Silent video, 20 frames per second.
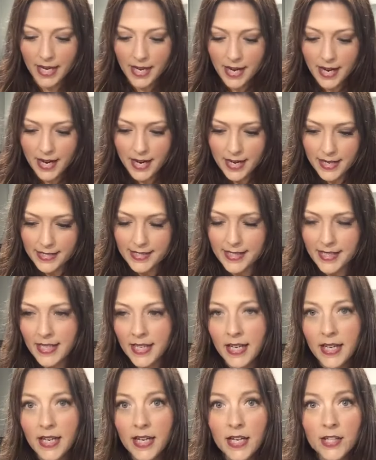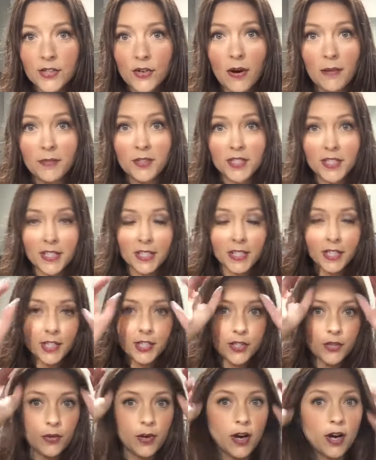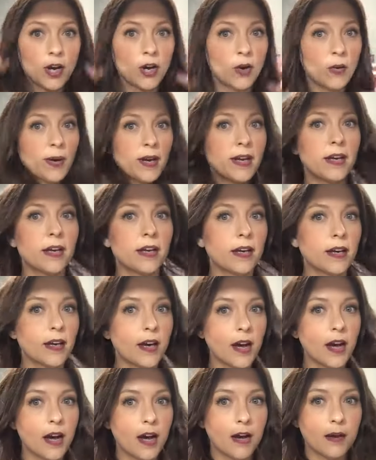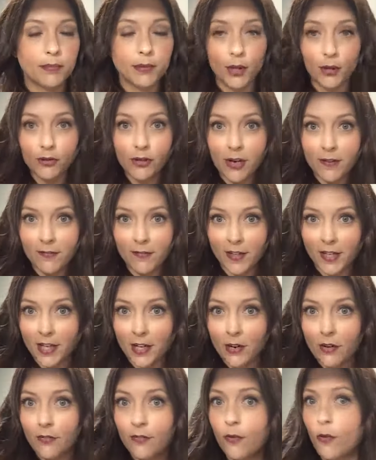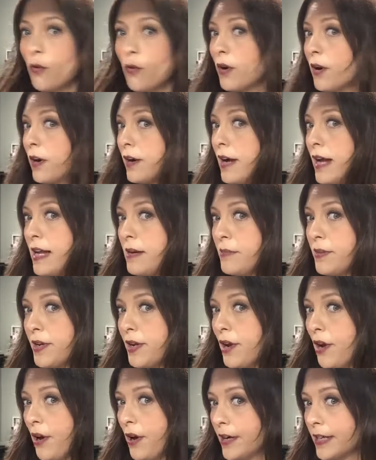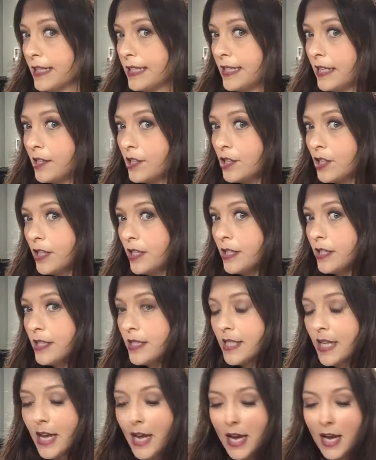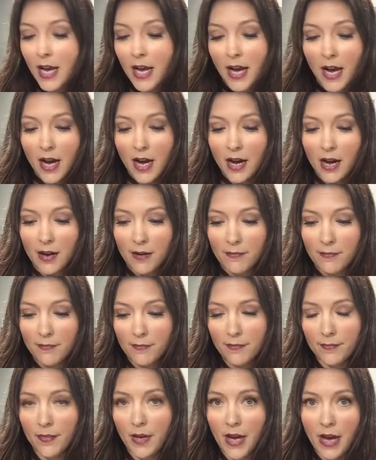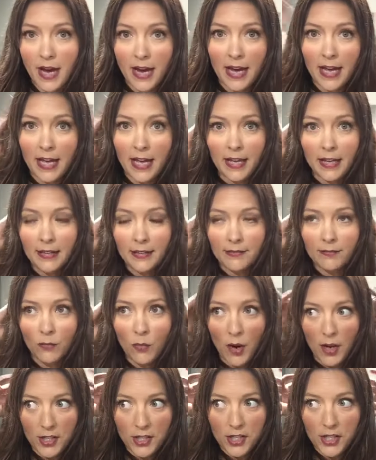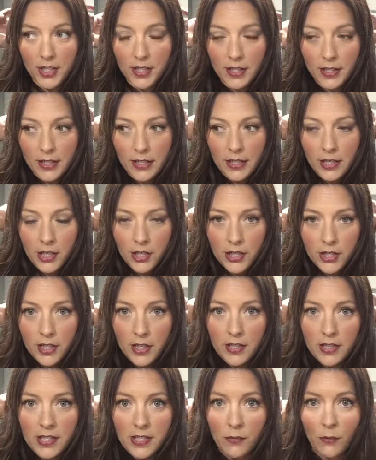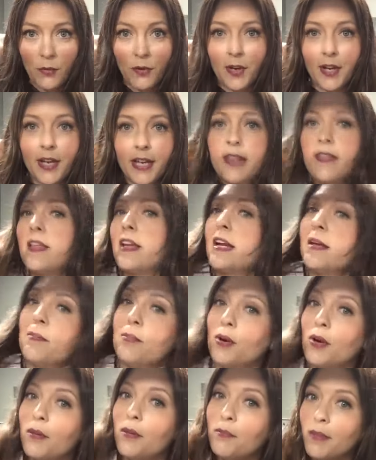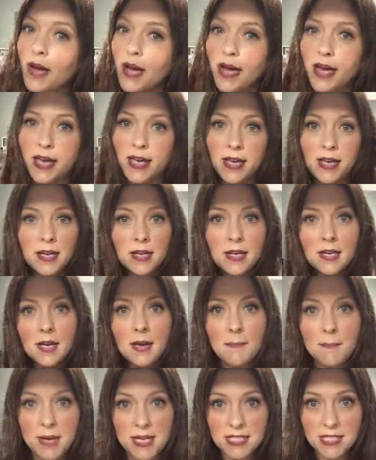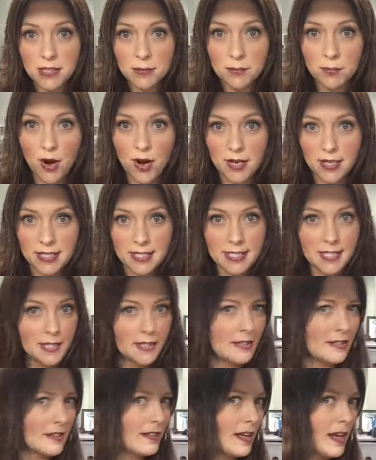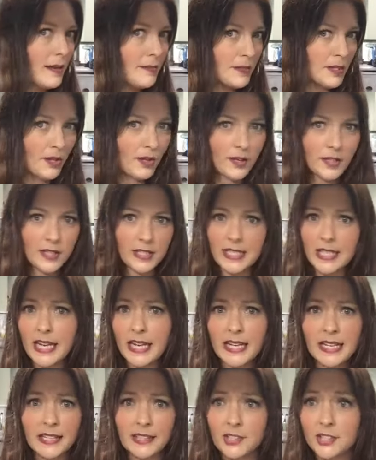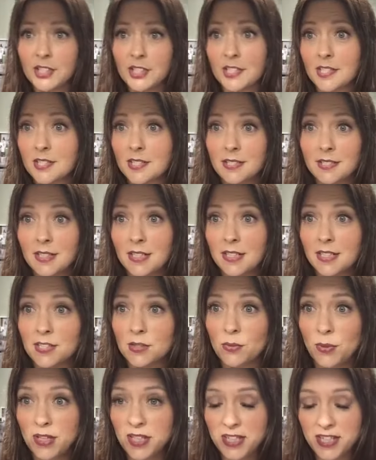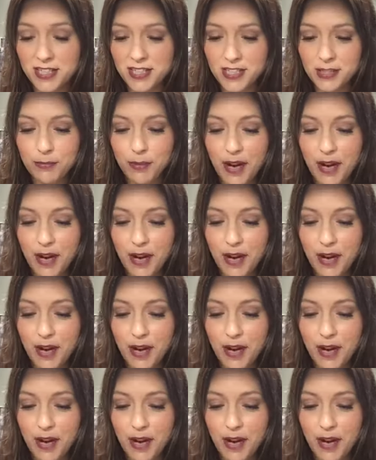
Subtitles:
Guys, so I'm just going to do a quick blow dry video for NBR extensions. I washed it, conditioned it this morning, and then I put my basic products in. I'm sorry, this lighting is just, it is what it is.